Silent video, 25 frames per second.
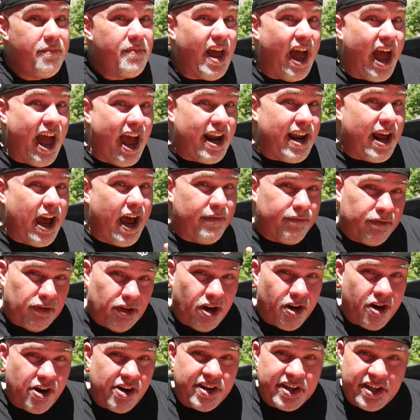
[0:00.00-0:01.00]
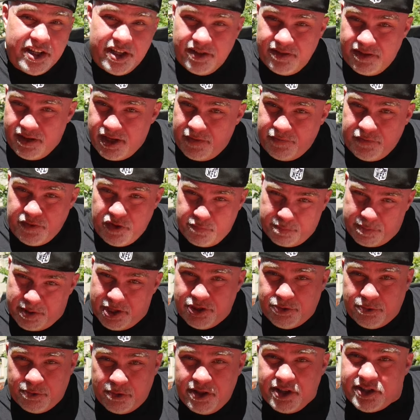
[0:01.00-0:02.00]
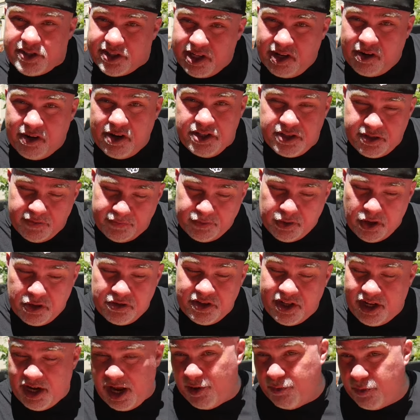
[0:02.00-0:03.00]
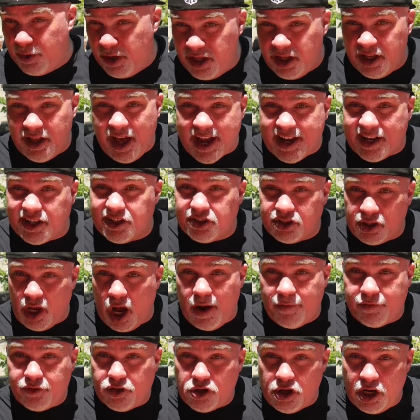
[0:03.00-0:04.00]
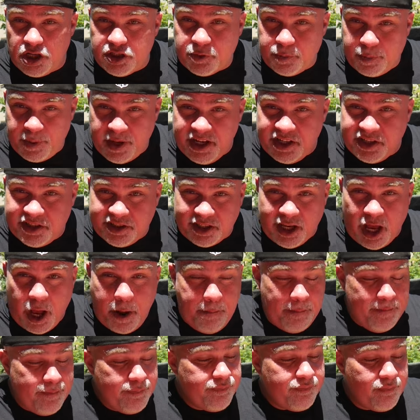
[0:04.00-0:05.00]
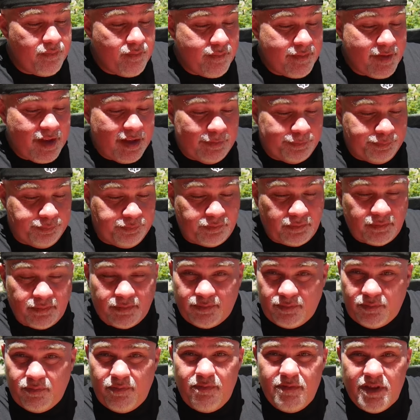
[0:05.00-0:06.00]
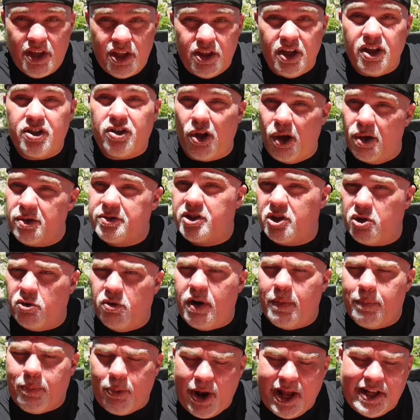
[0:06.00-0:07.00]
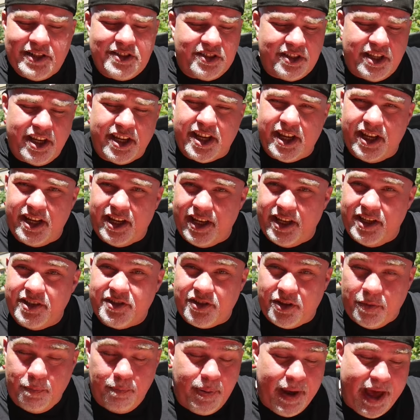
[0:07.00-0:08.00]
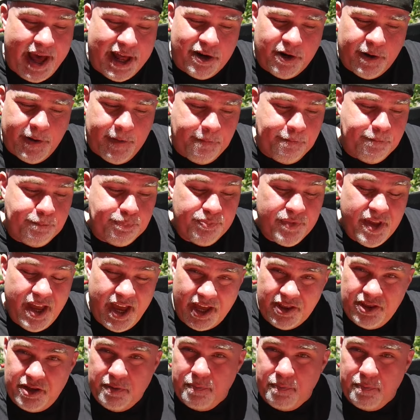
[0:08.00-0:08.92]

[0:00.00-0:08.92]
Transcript: And I've learned, and if you've been through the series, you've learned that I really like a soft crust pizza. The closer to a breadstick it is, the better. And